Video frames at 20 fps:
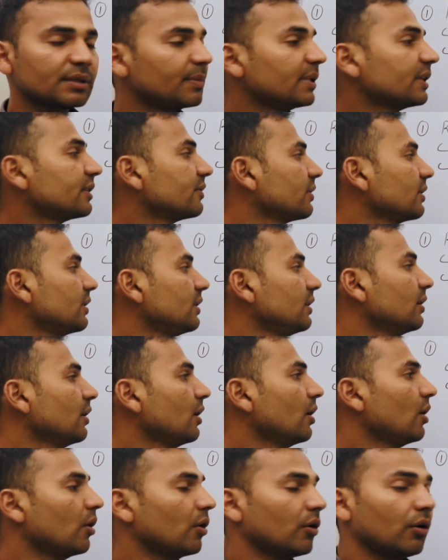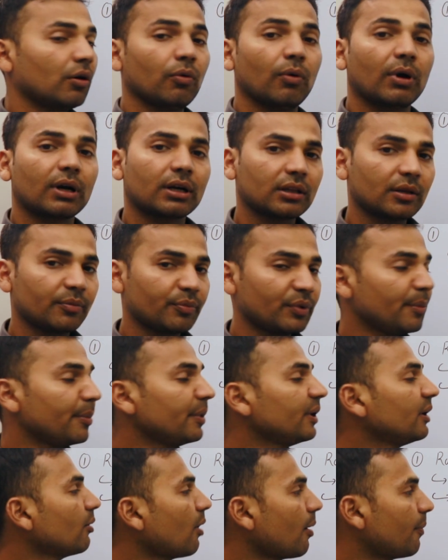Basically, what are the
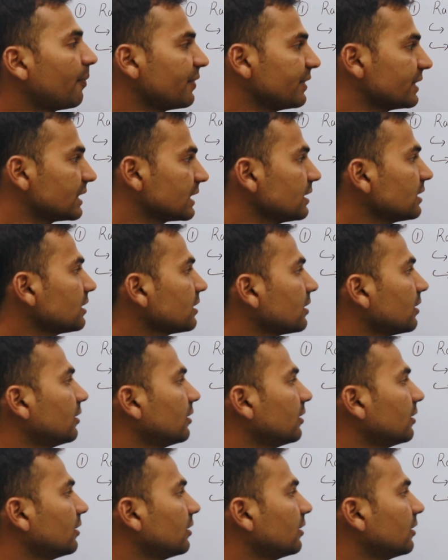primitive operations?